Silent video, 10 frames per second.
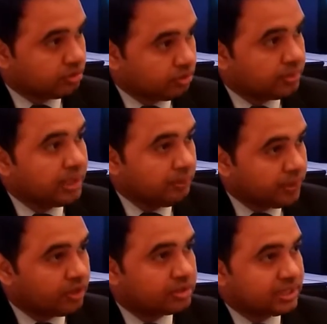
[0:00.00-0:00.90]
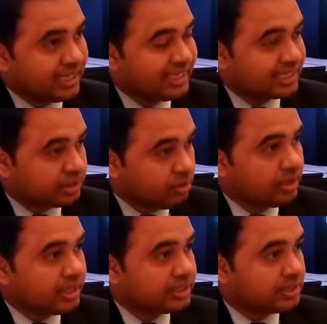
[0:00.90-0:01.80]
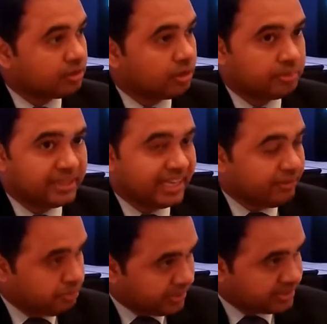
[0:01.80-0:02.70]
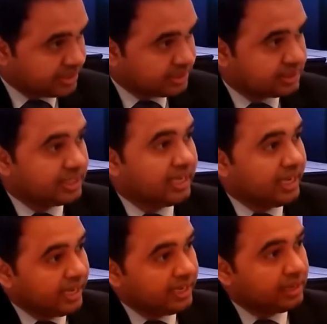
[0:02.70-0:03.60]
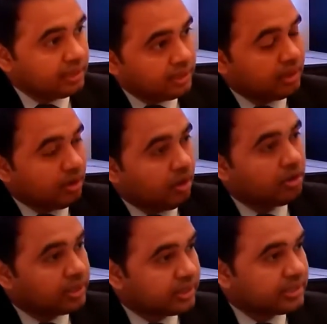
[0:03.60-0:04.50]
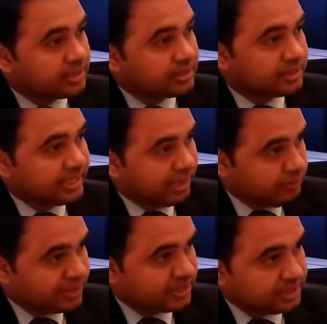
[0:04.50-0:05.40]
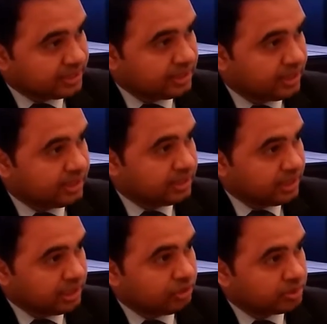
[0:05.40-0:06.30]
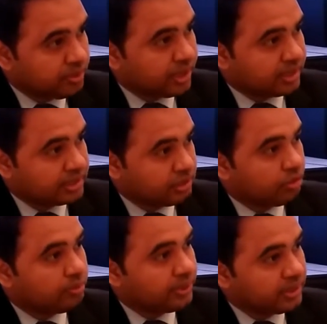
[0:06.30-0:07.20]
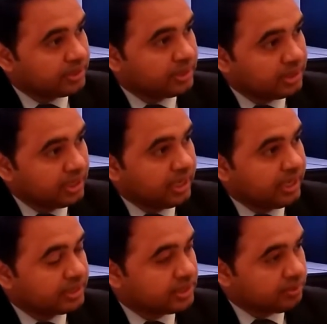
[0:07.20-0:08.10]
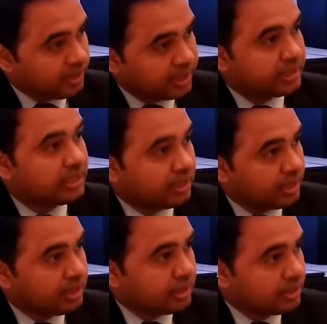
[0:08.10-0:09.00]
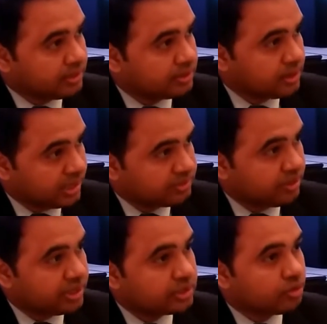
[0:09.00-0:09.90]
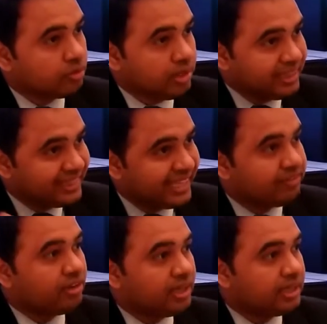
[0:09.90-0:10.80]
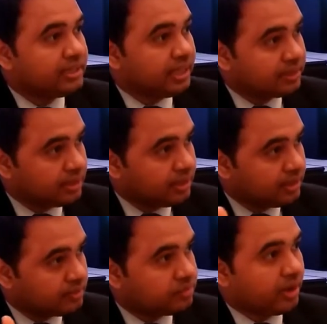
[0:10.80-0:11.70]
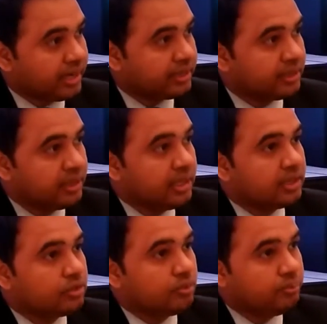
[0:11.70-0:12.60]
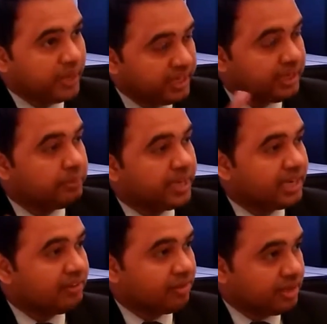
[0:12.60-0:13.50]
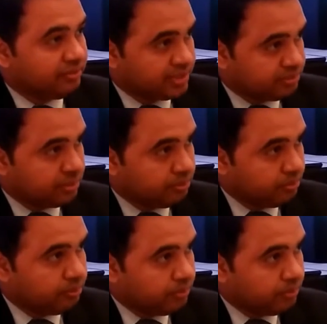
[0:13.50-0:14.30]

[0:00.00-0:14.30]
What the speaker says: the globe. Because Index Holding is the group, they have presence in all the regions. They have presence in the US market, European, Asian market, and other as well. So they are trying to build a big level investment